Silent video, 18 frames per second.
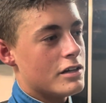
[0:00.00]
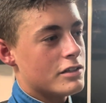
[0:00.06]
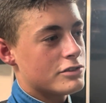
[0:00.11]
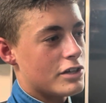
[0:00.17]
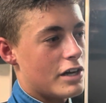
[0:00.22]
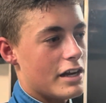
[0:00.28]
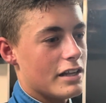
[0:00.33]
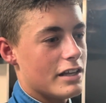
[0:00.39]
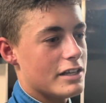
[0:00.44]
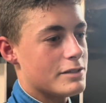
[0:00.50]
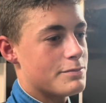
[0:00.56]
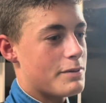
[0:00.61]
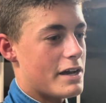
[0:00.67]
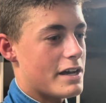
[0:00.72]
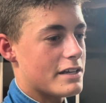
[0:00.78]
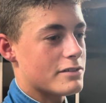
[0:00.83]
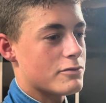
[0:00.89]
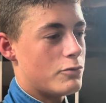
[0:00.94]
try at least
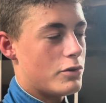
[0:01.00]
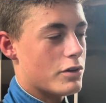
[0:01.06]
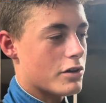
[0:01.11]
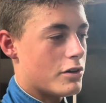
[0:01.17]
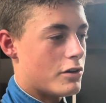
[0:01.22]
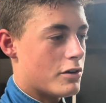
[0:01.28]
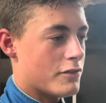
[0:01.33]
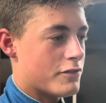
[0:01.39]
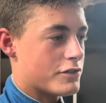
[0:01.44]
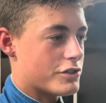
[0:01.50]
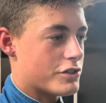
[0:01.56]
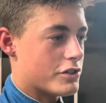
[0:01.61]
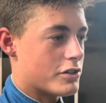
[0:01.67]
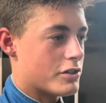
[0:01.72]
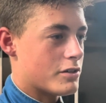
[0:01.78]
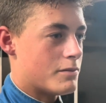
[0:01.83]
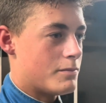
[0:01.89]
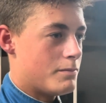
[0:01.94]
pass one car for
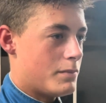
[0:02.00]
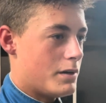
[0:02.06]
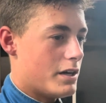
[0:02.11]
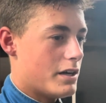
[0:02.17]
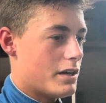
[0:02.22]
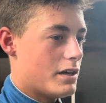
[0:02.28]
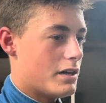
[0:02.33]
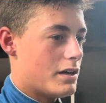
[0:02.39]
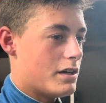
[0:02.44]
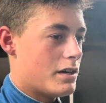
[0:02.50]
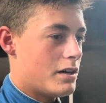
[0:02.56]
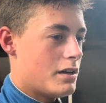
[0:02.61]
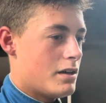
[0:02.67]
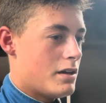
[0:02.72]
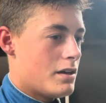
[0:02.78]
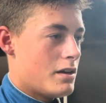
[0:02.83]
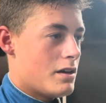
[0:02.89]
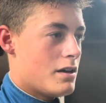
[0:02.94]
sure. But uh,
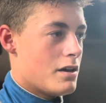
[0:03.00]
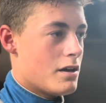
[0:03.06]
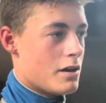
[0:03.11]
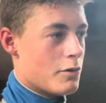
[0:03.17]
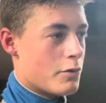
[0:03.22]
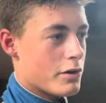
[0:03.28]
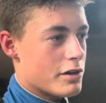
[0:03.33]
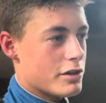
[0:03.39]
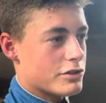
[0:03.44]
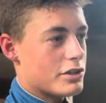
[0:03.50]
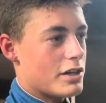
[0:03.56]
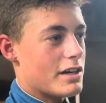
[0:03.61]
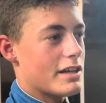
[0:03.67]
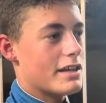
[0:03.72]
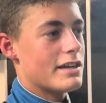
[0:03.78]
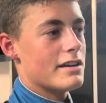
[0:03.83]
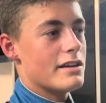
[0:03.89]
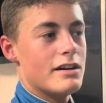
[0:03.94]
we're going to try
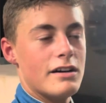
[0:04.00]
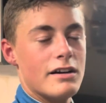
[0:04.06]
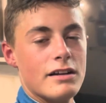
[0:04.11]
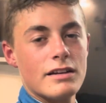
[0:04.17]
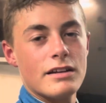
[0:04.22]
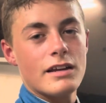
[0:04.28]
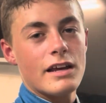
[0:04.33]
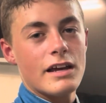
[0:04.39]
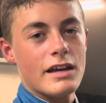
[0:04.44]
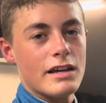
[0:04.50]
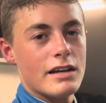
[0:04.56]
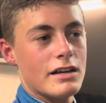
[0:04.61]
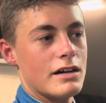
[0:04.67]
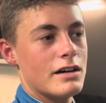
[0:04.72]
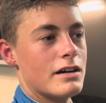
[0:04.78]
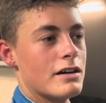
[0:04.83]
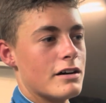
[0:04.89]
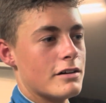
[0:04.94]
to get done, and
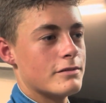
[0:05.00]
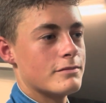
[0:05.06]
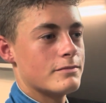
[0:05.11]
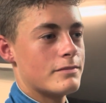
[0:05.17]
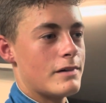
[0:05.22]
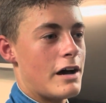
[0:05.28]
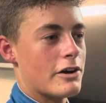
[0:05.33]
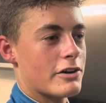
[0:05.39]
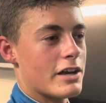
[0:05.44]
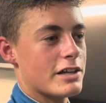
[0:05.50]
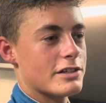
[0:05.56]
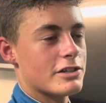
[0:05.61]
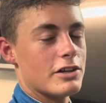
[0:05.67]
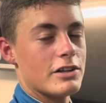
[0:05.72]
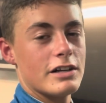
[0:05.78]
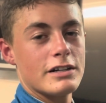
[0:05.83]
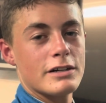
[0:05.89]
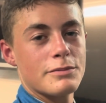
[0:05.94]
uh, I'll catch
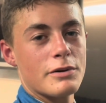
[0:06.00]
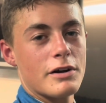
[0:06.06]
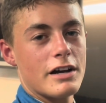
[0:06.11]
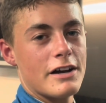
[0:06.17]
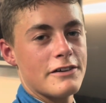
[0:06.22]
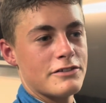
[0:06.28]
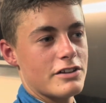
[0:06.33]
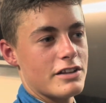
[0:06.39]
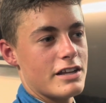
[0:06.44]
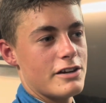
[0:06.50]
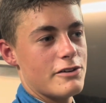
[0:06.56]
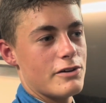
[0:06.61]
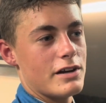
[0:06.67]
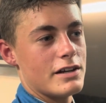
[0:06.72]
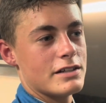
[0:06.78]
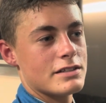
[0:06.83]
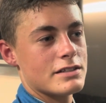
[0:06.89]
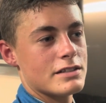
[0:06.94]
y'all later probably after the heat
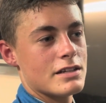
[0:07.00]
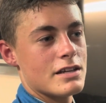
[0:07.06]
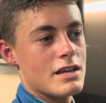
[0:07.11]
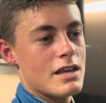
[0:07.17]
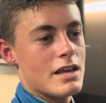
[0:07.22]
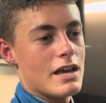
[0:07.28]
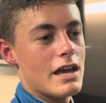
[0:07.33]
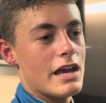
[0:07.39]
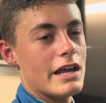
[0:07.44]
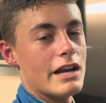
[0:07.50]
race. And